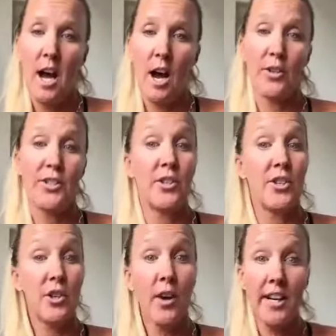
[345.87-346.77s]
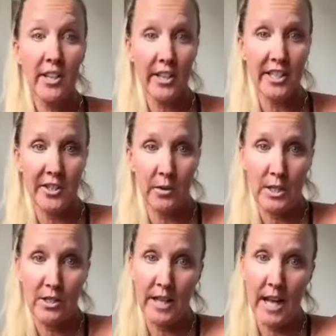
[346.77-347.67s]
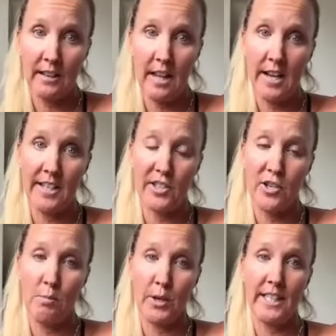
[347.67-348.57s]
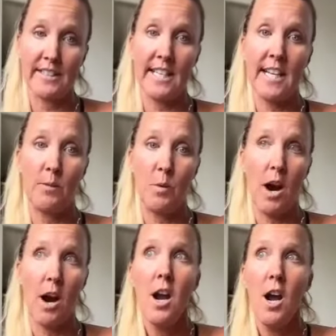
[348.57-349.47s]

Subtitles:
or a certain trick you're going to do. We do that a lot in snowboarding and skiing, where